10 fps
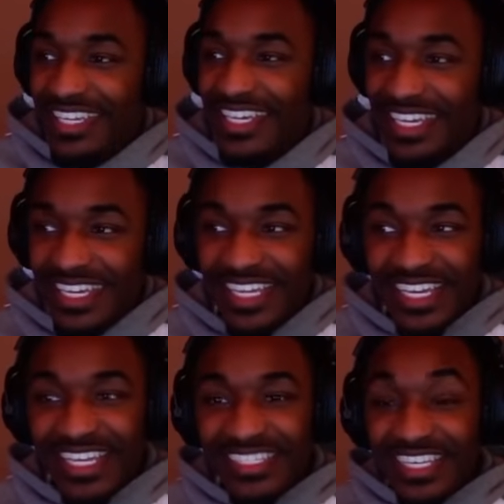
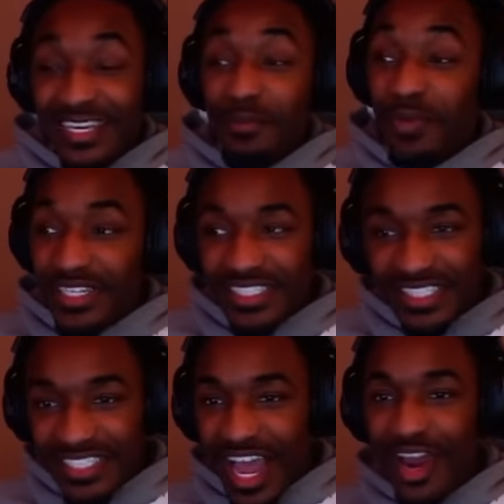and it's him and his
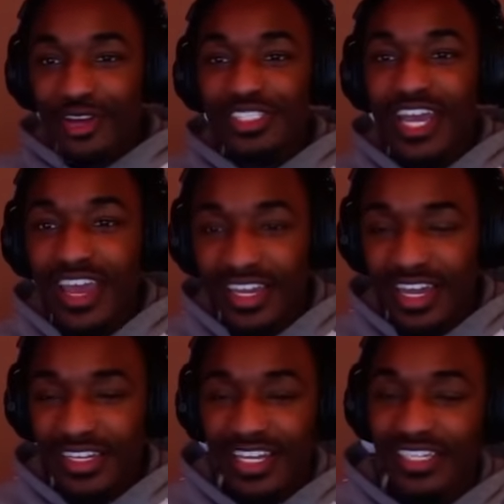entire chat.
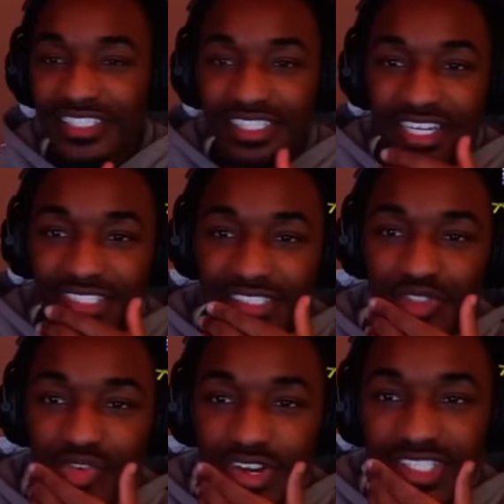Like that shit is actually
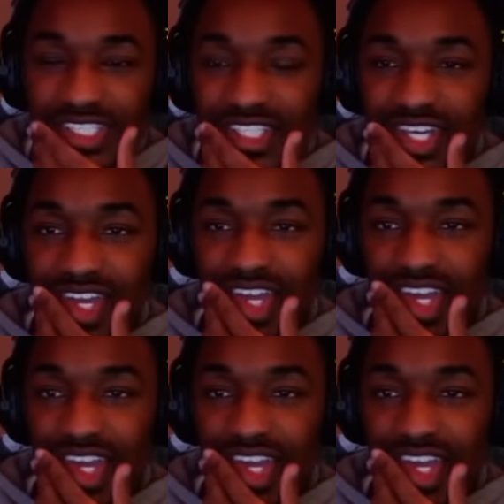crazy.